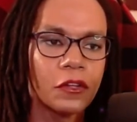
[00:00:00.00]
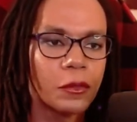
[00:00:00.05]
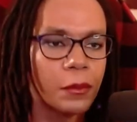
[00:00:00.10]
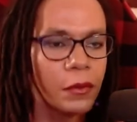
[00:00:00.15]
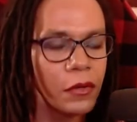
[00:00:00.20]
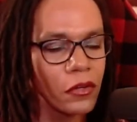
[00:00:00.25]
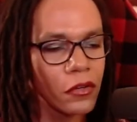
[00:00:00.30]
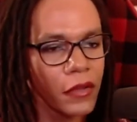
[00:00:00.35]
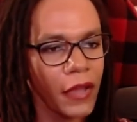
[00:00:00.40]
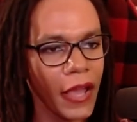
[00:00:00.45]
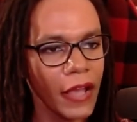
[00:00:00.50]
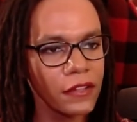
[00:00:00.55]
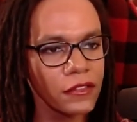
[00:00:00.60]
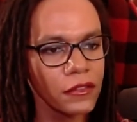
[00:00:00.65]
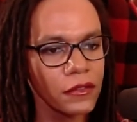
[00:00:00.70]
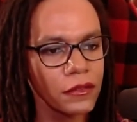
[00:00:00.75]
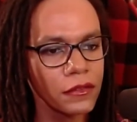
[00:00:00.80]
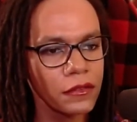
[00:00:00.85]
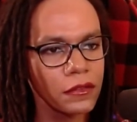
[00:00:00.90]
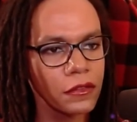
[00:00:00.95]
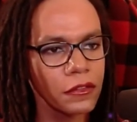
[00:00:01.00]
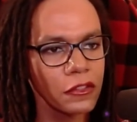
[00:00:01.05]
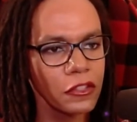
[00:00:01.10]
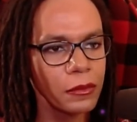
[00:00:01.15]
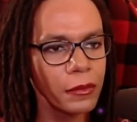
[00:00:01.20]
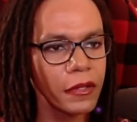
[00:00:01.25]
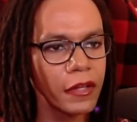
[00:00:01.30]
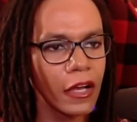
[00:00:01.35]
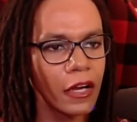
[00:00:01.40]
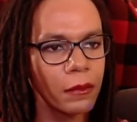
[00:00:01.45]
You mean her cancels, or do
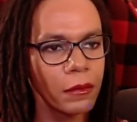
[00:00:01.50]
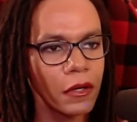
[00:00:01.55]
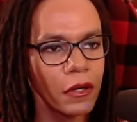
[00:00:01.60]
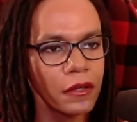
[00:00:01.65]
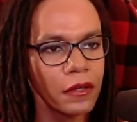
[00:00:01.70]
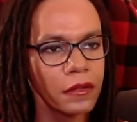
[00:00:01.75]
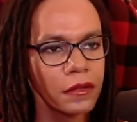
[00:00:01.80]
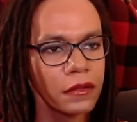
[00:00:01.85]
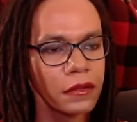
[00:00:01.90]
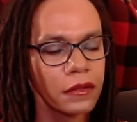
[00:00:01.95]
you mean elbow?